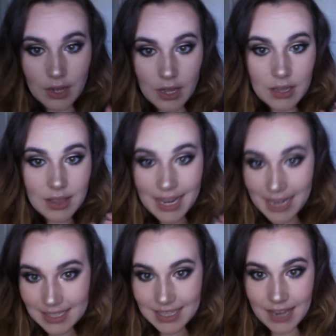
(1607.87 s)
Like I
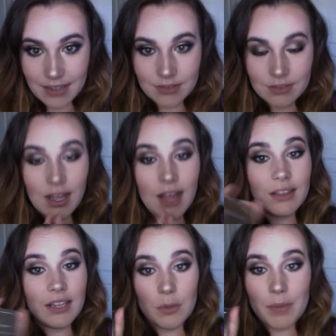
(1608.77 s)
said, a
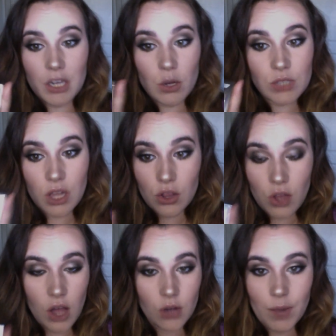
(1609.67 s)
little bit goes a
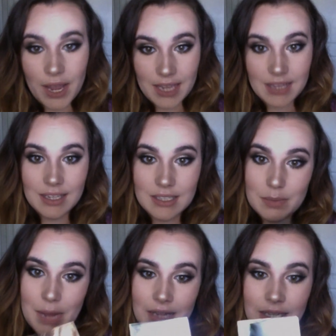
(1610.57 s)
long way in this
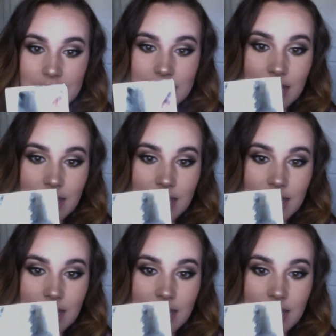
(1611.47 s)
palette.